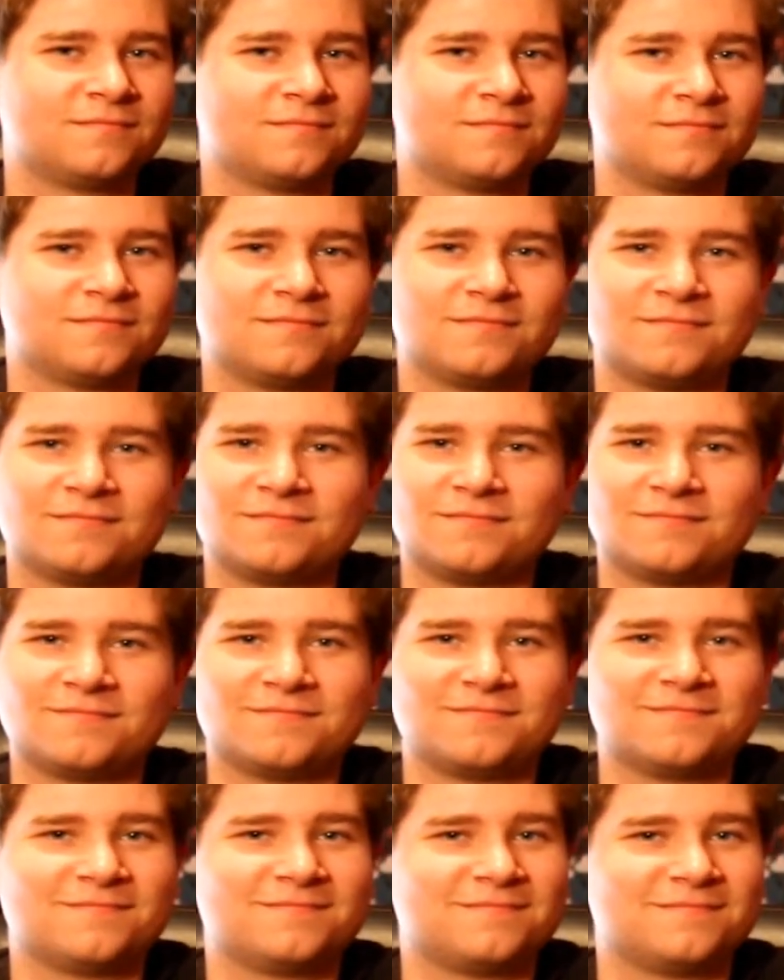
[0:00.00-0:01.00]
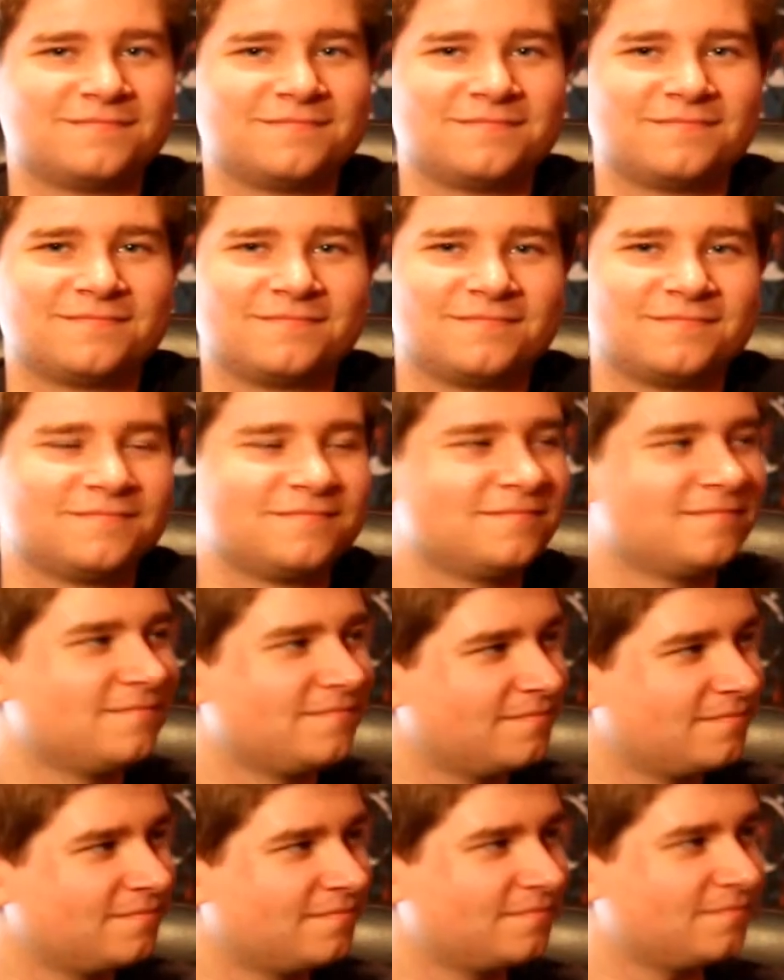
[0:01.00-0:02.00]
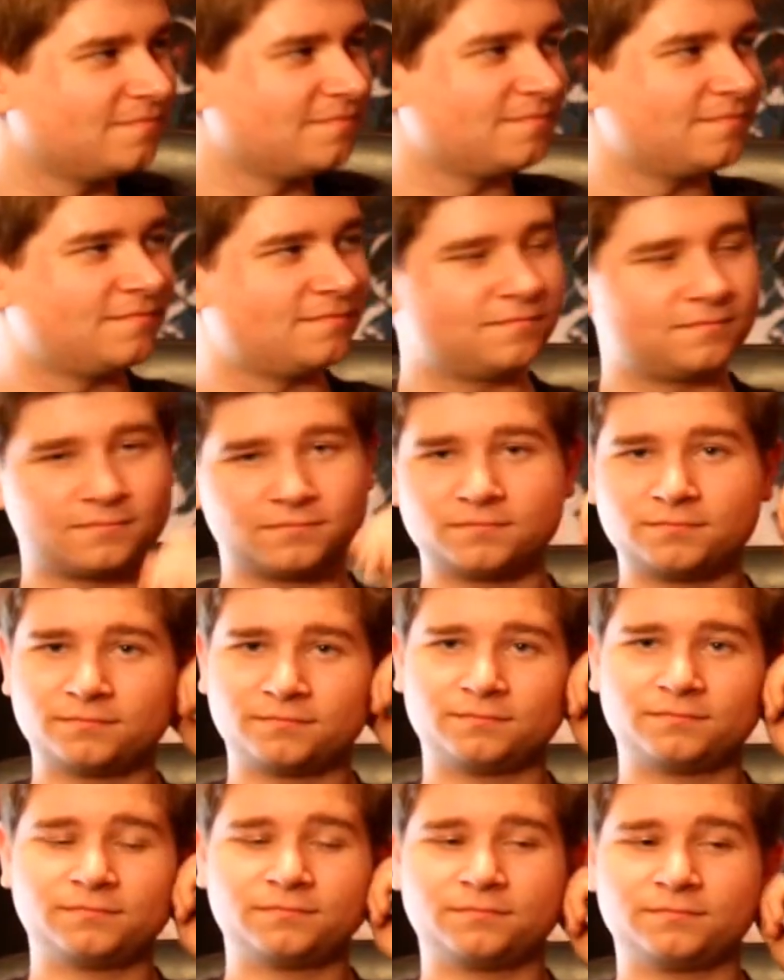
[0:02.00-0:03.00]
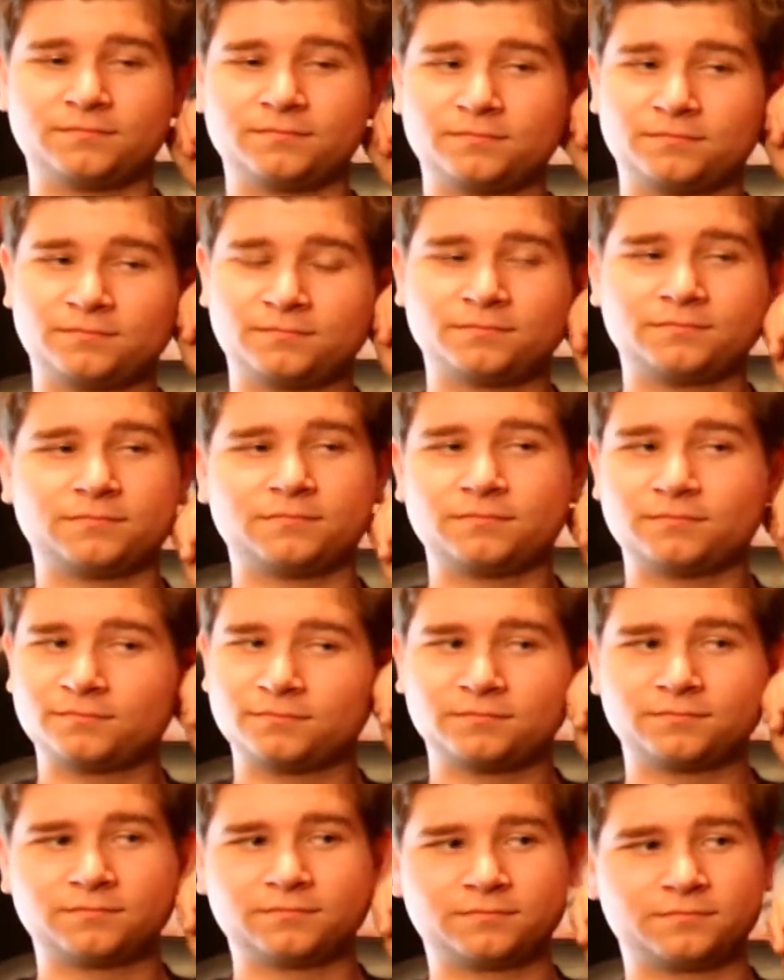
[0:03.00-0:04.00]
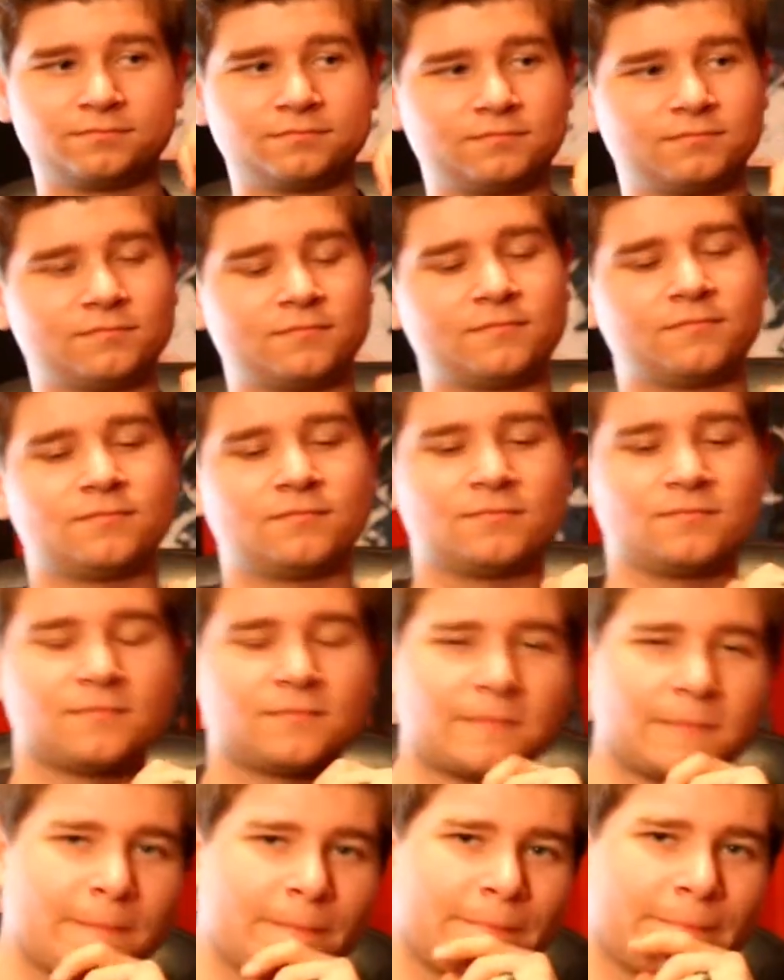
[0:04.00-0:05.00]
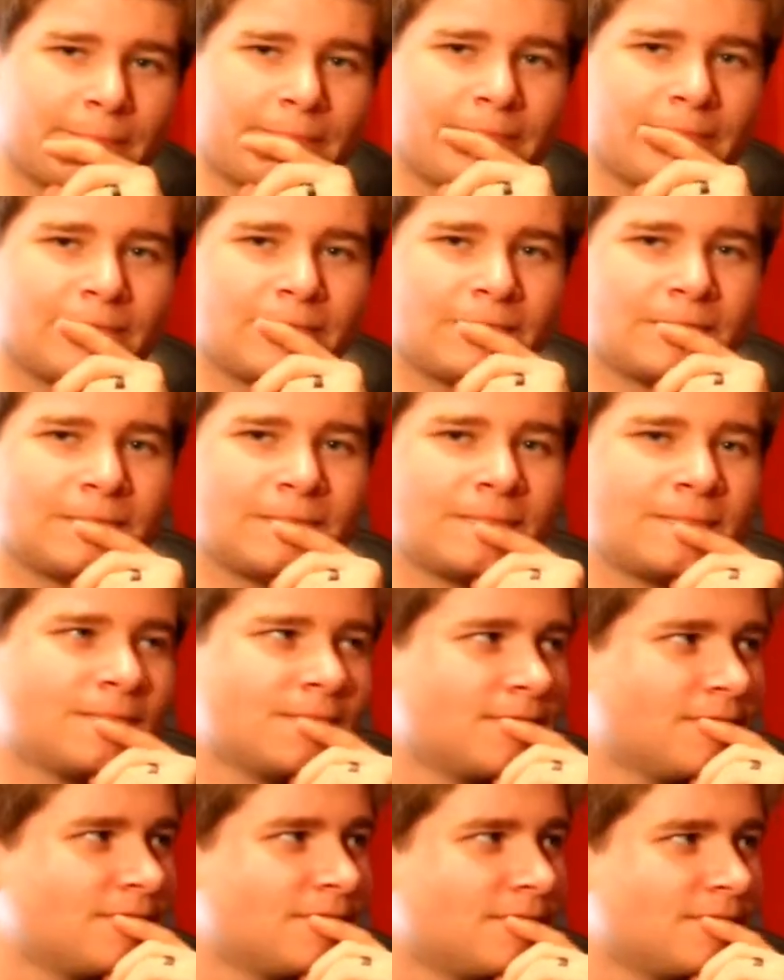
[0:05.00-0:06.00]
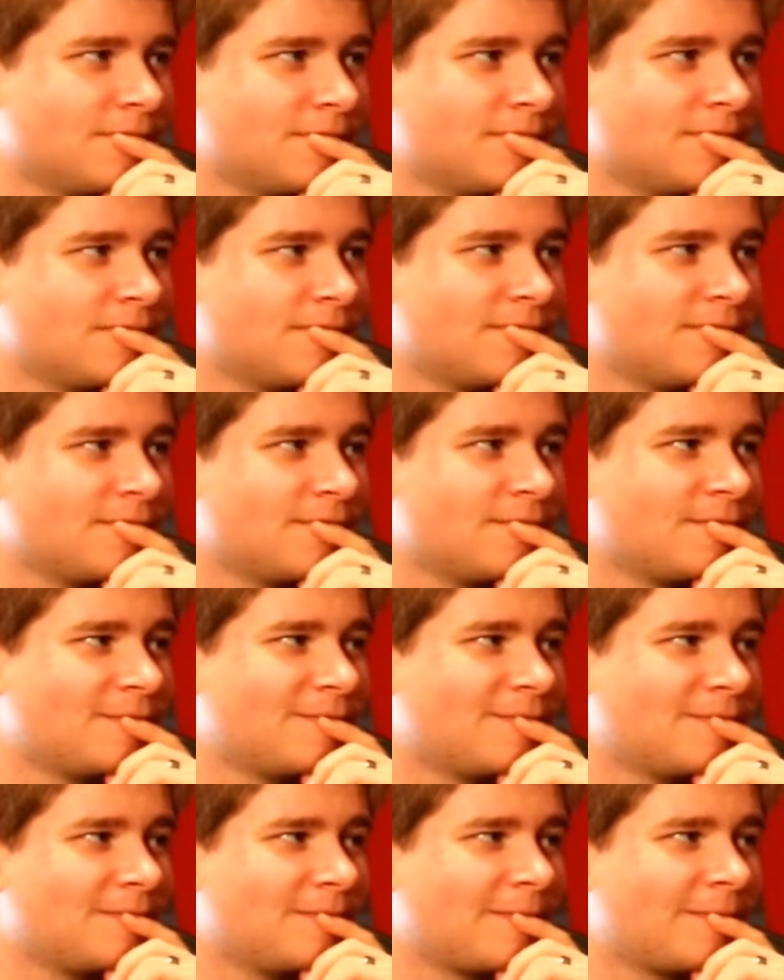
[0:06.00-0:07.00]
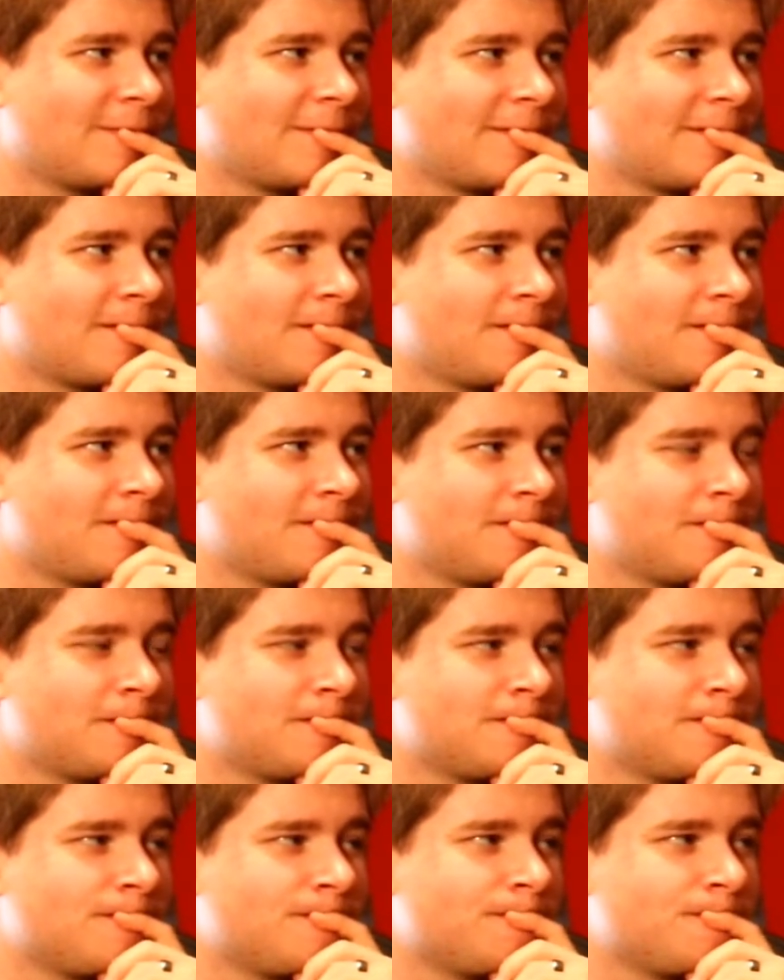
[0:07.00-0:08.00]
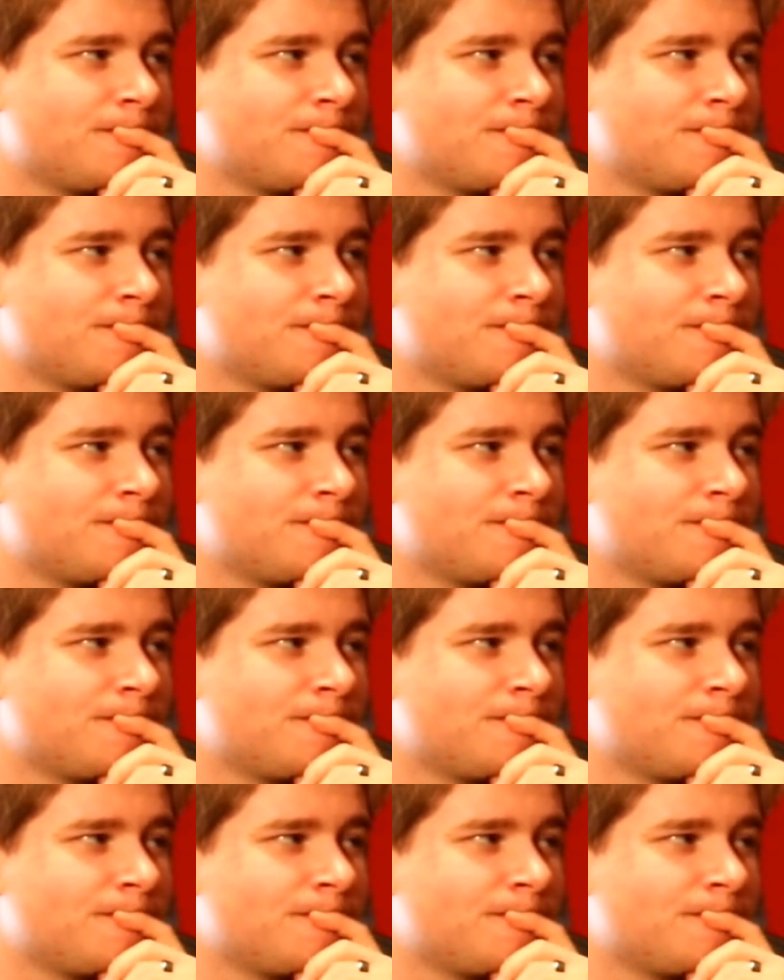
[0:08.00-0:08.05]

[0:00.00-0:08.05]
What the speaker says: [no speech]